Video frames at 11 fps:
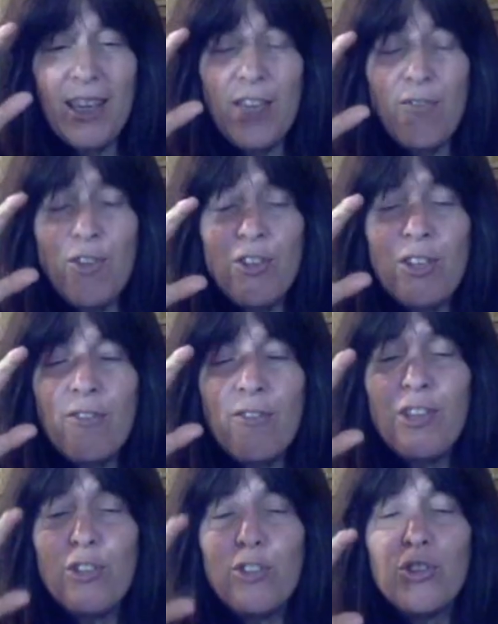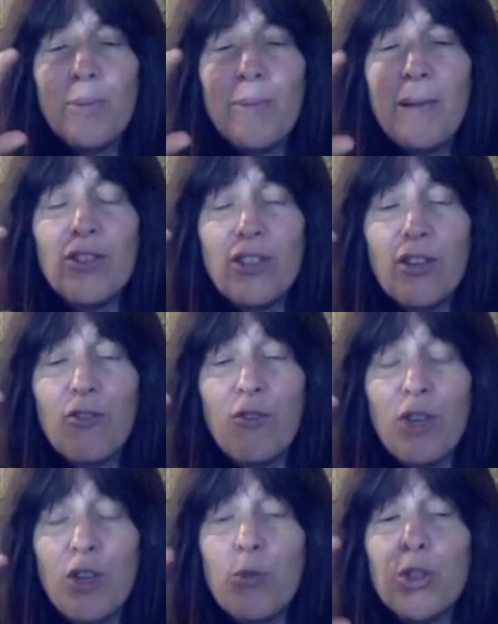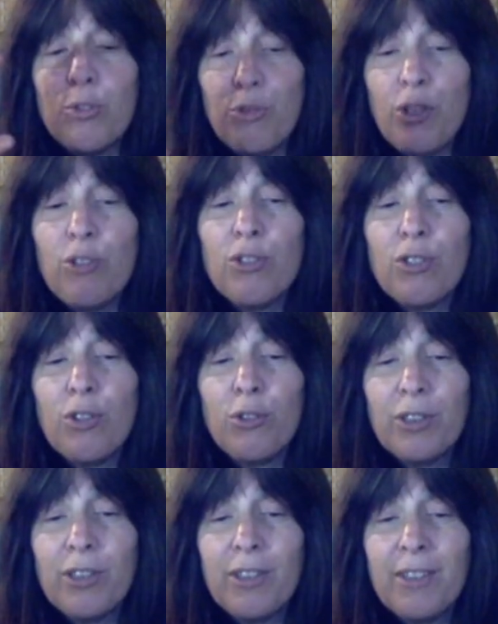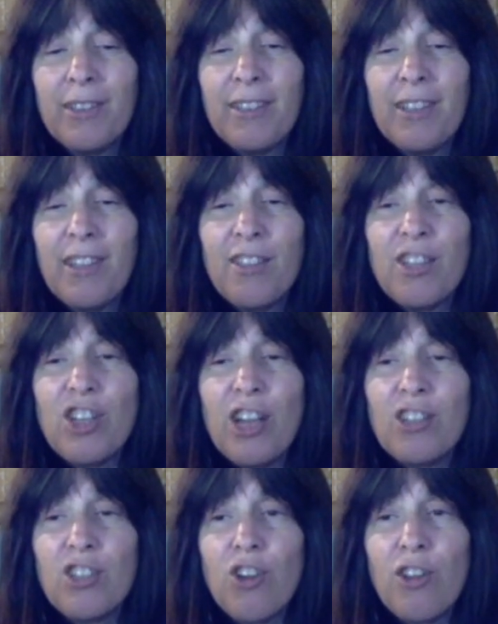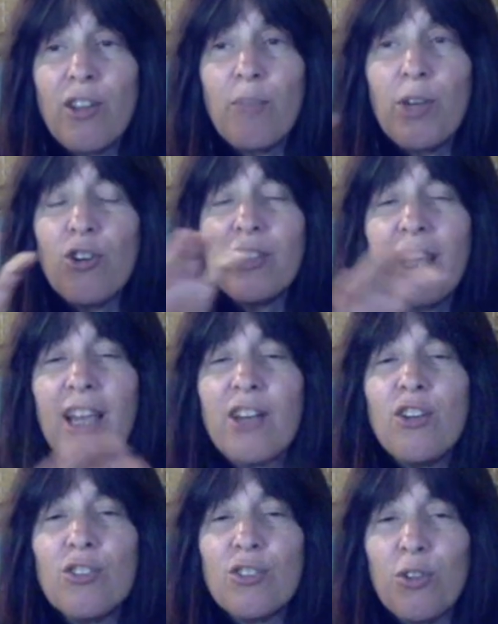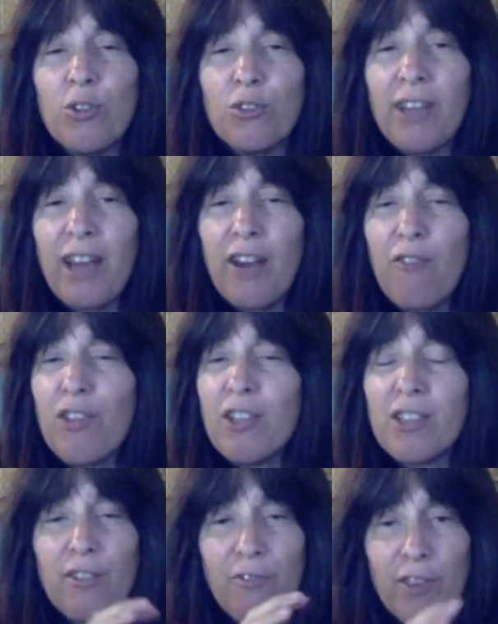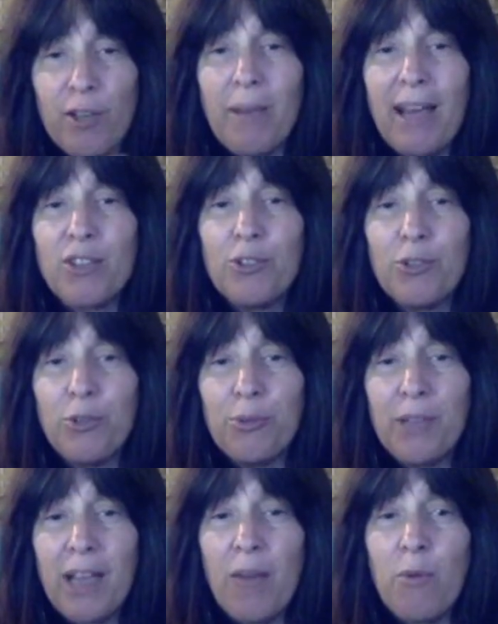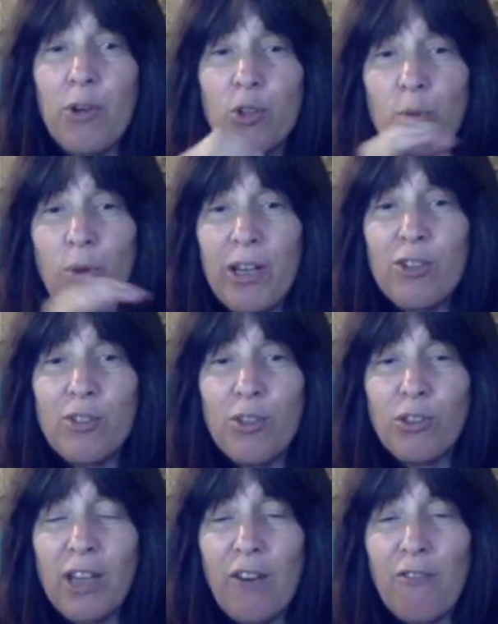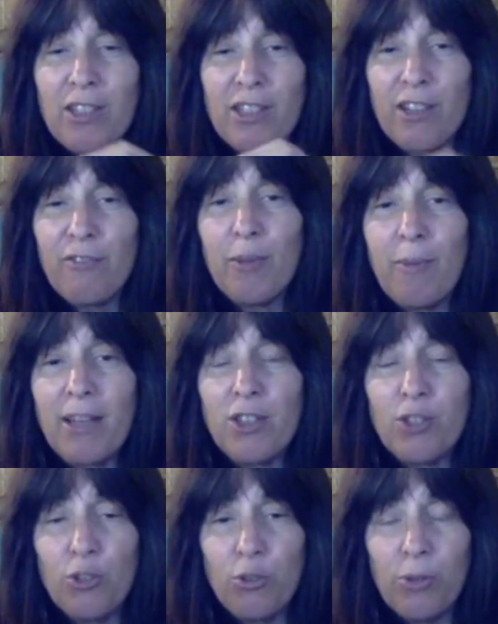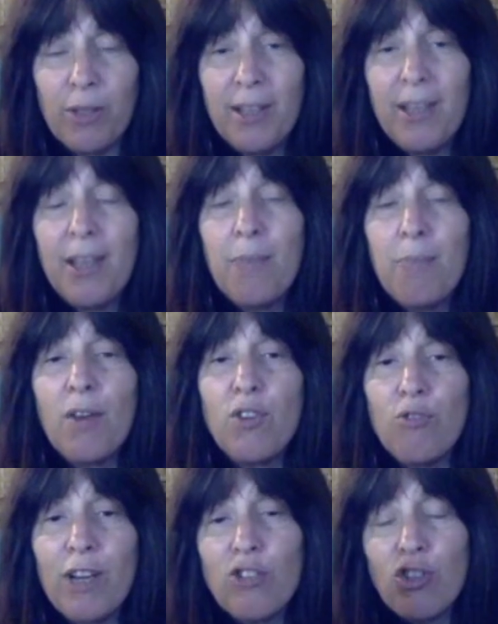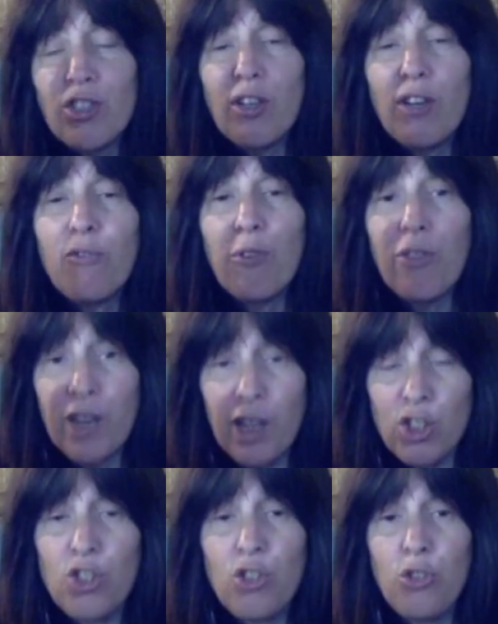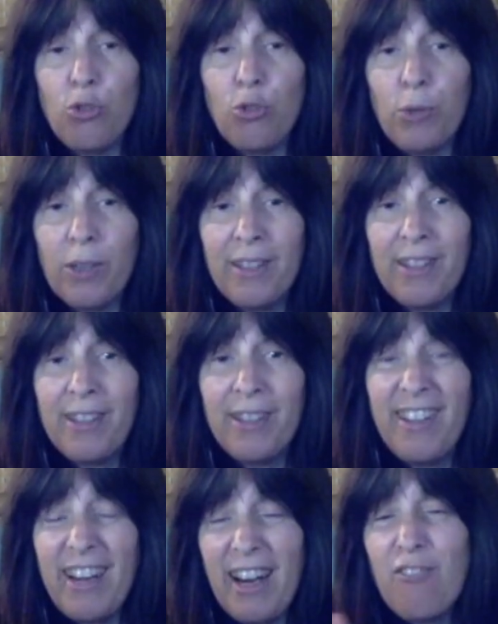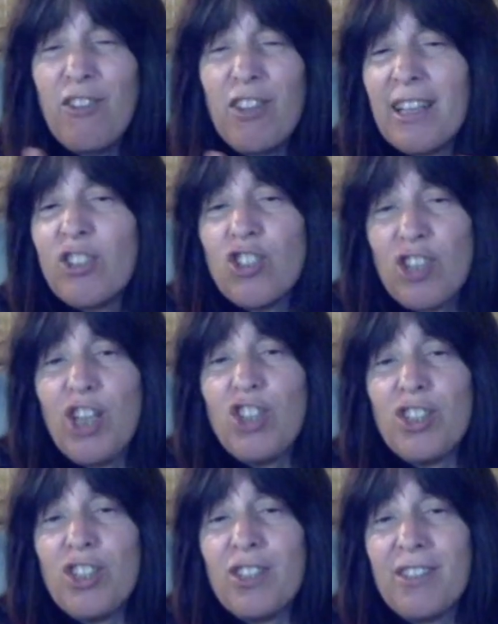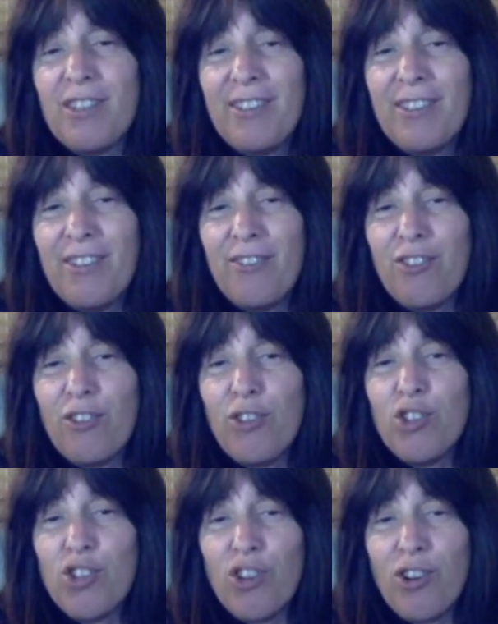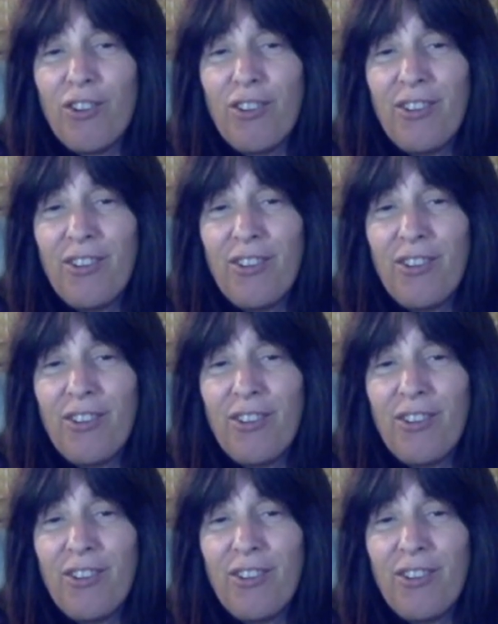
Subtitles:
if you didn't feel good about yourself when you were 2 years old, the chances are that when you're 10 years old, everything's going to feel bad too. And when you're 20 years old, everything's going to feel bad too. But if you raise your self-worth at age 2, everything else changes for the future.